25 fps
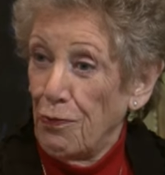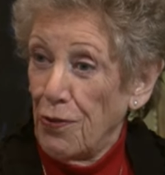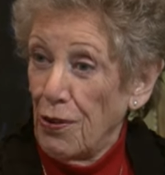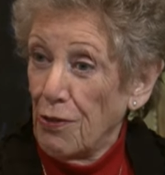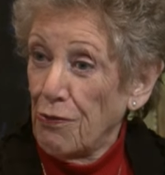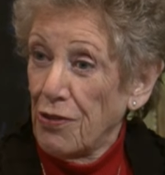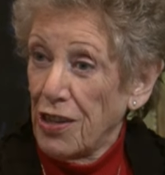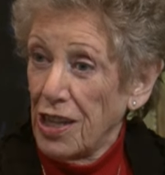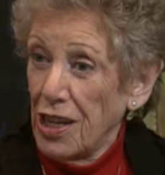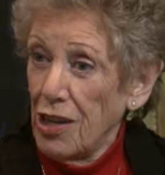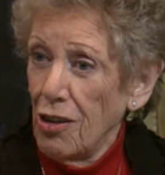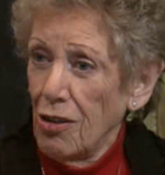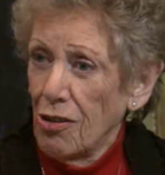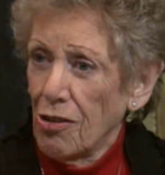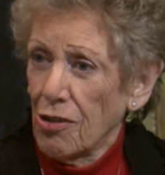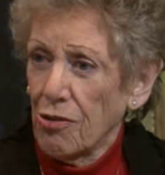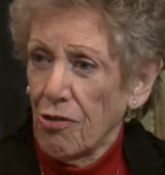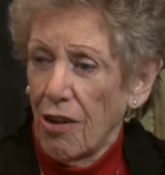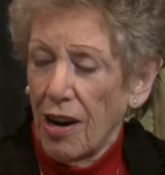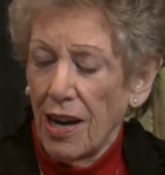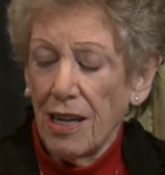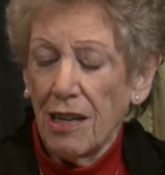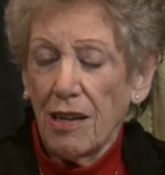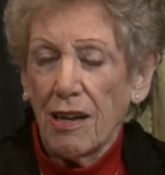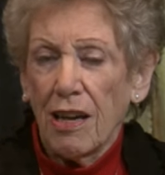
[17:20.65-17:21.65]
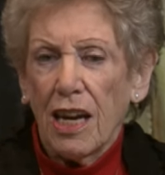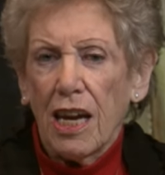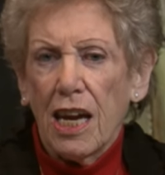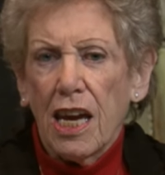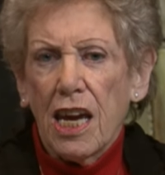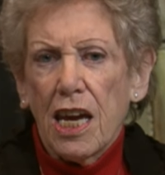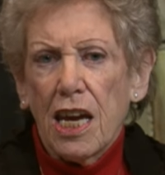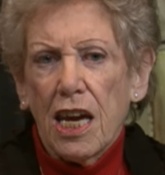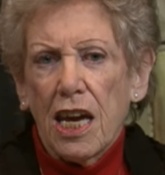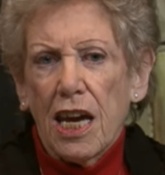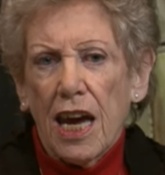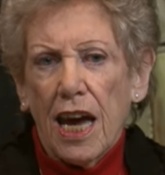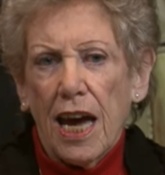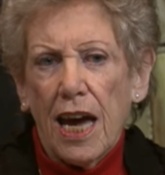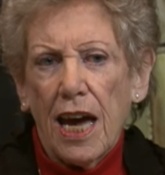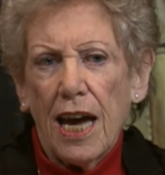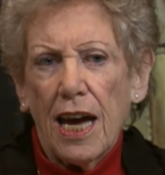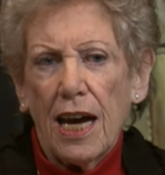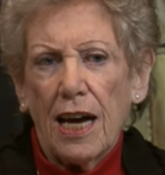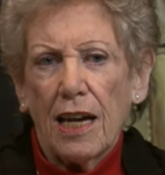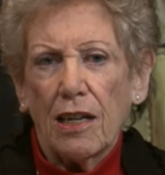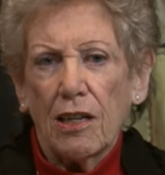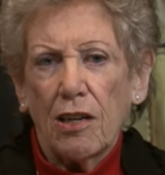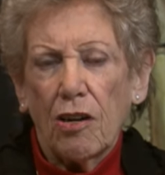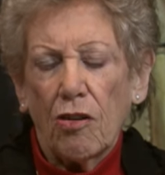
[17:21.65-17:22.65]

50 years, right? 50, yeah. Mm-hmm. yeah.